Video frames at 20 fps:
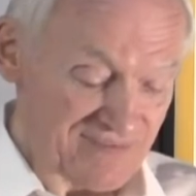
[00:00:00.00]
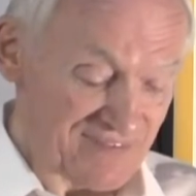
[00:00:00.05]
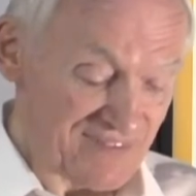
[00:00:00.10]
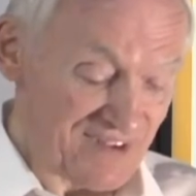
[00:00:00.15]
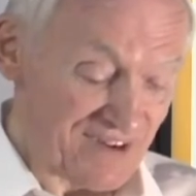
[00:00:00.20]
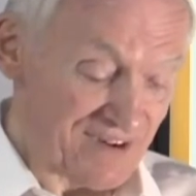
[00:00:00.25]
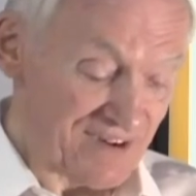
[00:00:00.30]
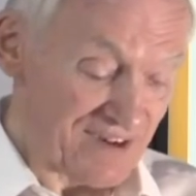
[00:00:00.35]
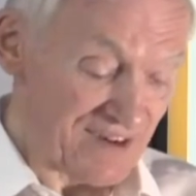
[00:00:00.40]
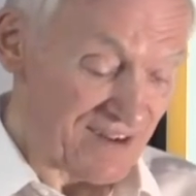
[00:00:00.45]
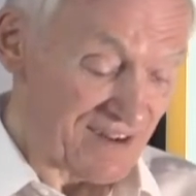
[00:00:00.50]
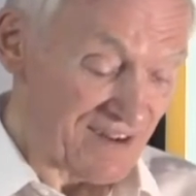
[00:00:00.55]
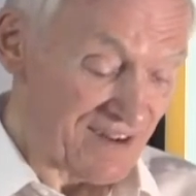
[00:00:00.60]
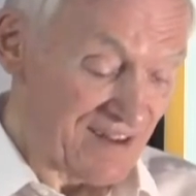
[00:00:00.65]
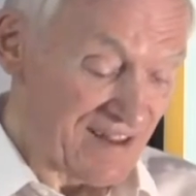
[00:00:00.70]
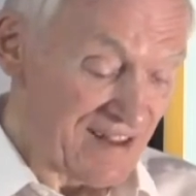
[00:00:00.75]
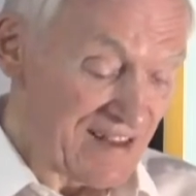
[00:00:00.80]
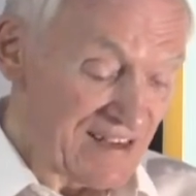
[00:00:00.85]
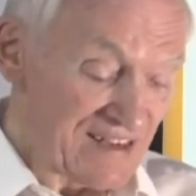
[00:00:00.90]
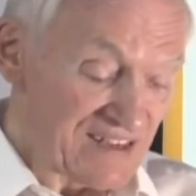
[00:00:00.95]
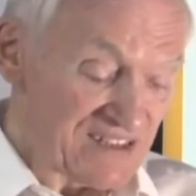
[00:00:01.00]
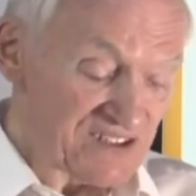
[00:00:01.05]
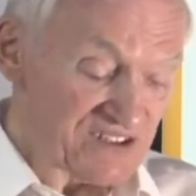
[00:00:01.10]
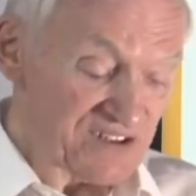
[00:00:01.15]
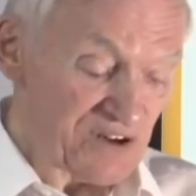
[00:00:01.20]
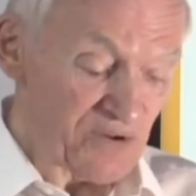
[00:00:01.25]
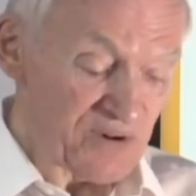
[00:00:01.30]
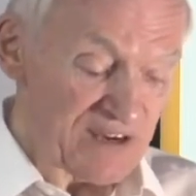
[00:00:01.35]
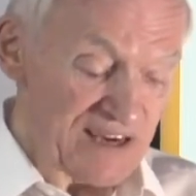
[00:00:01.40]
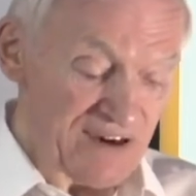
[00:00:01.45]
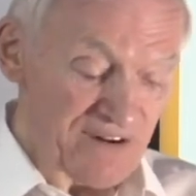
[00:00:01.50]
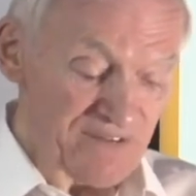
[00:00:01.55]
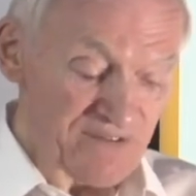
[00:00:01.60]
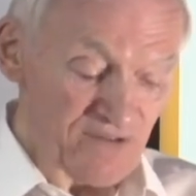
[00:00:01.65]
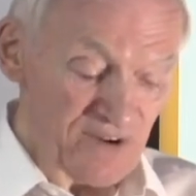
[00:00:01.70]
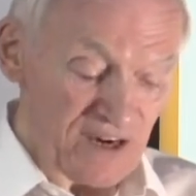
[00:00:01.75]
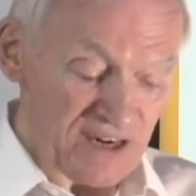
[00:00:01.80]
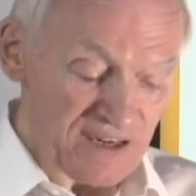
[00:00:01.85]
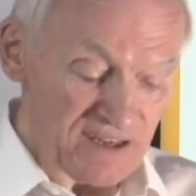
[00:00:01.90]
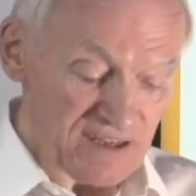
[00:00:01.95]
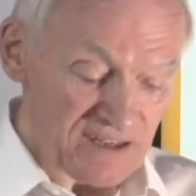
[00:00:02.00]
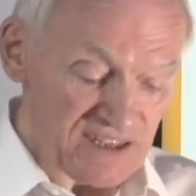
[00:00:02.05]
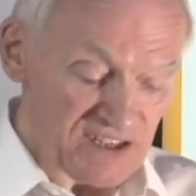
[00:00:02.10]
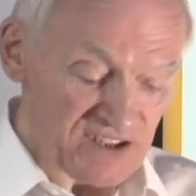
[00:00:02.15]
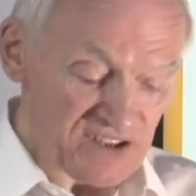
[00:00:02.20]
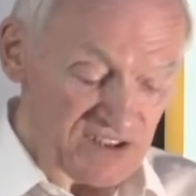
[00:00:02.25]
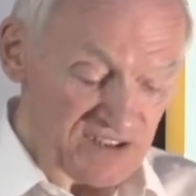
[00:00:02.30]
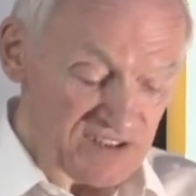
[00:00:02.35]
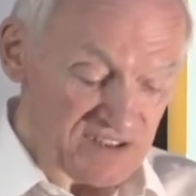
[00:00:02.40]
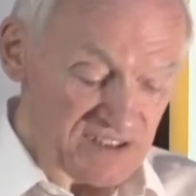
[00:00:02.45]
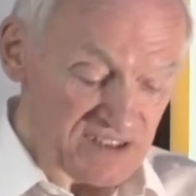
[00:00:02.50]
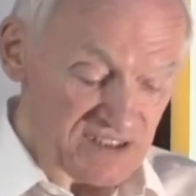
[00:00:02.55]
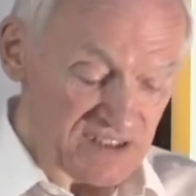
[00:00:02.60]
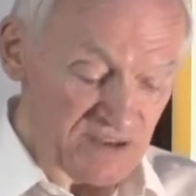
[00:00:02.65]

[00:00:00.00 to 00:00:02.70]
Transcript: All right. So we have regulations